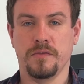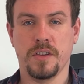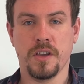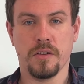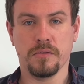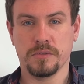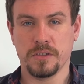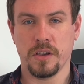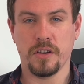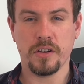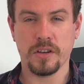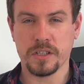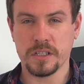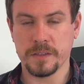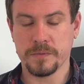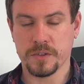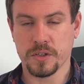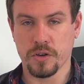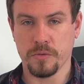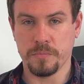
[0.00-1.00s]
the
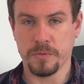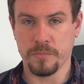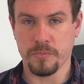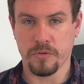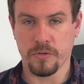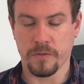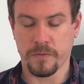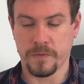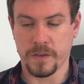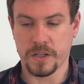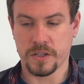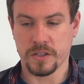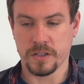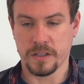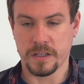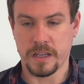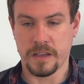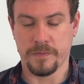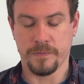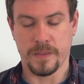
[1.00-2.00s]
alternatives could be more
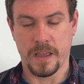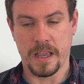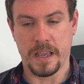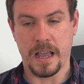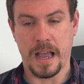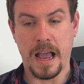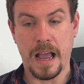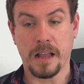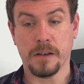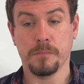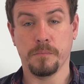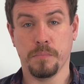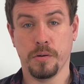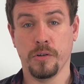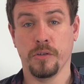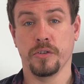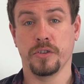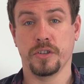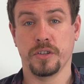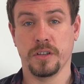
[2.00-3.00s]
efficient if they had
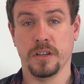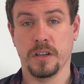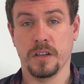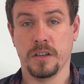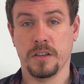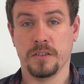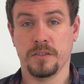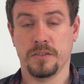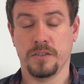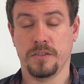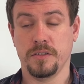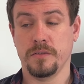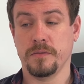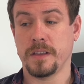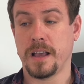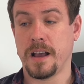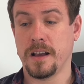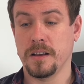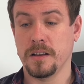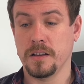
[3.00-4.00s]
pushed to do
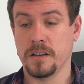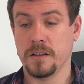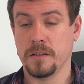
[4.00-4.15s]
that.